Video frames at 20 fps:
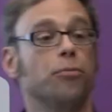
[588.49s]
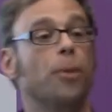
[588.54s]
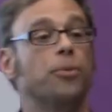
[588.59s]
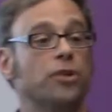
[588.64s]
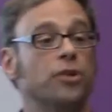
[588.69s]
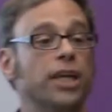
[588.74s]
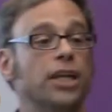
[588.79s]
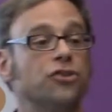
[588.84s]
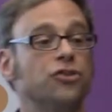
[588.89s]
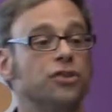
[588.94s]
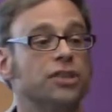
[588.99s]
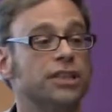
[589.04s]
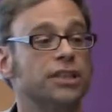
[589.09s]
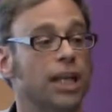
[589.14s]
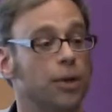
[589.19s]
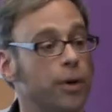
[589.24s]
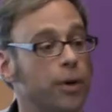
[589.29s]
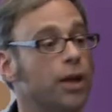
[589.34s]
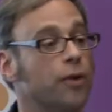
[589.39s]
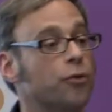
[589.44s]
populations
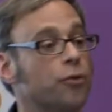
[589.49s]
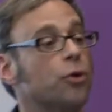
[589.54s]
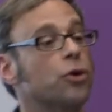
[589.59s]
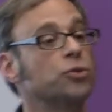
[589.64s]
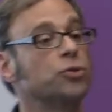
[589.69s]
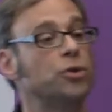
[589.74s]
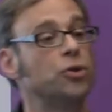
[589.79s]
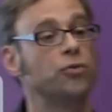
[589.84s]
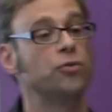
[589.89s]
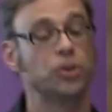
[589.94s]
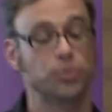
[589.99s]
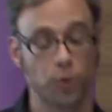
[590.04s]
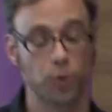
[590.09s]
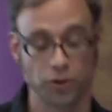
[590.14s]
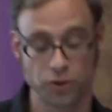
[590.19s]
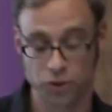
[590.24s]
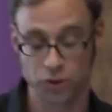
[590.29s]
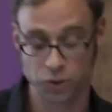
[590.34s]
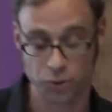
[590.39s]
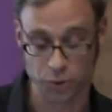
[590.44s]
say, well, of course, we do
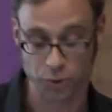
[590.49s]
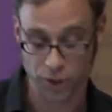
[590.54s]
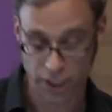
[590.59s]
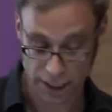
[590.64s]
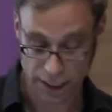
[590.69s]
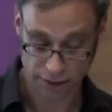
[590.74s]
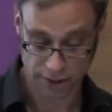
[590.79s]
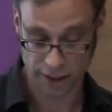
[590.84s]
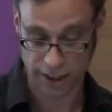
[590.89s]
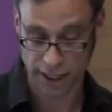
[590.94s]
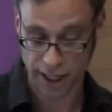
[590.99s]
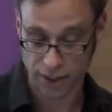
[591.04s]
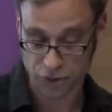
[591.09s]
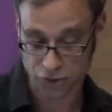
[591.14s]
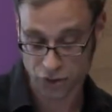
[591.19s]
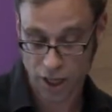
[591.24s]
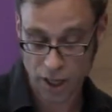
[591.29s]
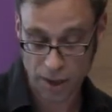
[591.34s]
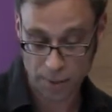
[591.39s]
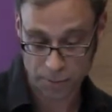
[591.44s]
respond to the
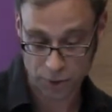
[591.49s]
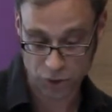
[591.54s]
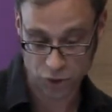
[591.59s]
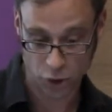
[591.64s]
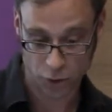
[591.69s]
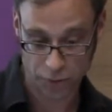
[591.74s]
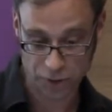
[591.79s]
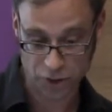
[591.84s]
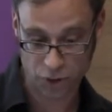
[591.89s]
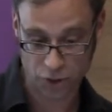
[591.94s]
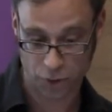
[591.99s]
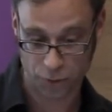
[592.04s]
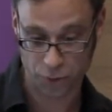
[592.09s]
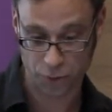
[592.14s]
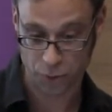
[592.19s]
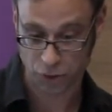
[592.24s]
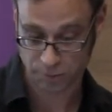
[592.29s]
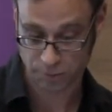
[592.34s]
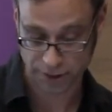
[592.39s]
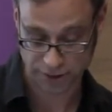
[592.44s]
large majority of
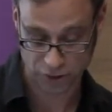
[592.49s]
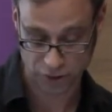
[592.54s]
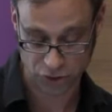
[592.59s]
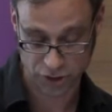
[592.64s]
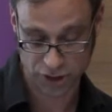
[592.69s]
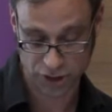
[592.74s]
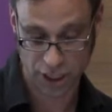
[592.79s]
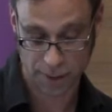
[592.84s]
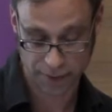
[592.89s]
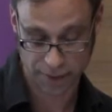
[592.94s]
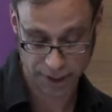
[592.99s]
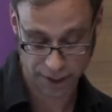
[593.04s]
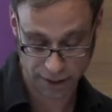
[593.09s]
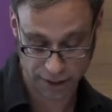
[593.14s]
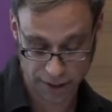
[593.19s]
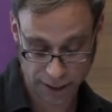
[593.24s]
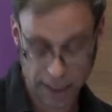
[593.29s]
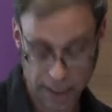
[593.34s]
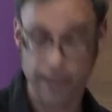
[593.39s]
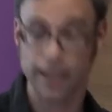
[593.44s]
those messages coming
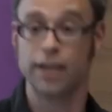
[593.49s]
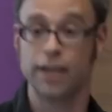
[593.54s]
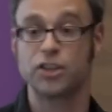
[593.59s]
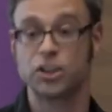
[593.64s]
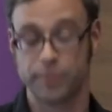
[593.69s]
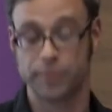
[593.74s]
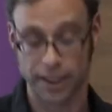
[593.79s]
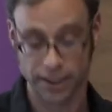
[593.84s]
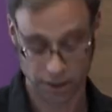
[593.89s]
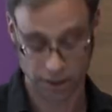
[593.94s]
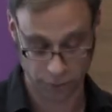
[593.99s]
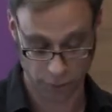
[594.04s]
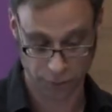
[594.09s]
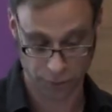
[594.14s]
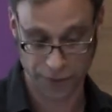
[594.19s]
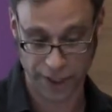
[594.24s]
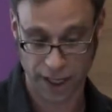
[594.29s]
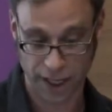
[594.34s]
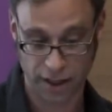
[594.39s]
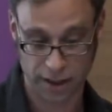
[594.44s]
in, irrespective
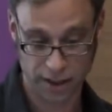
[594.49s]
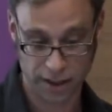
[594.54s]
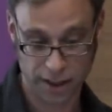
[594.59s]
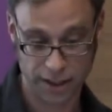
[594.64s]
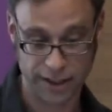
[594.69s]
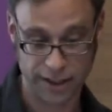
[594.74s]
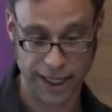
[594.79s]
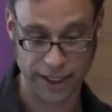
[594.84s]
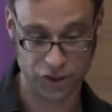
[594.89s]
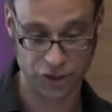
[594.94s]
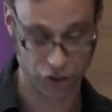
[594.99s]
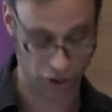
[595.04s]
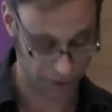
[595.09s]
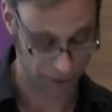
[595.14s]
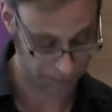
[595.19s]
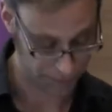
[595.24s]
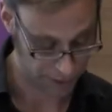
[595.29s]
of their nature.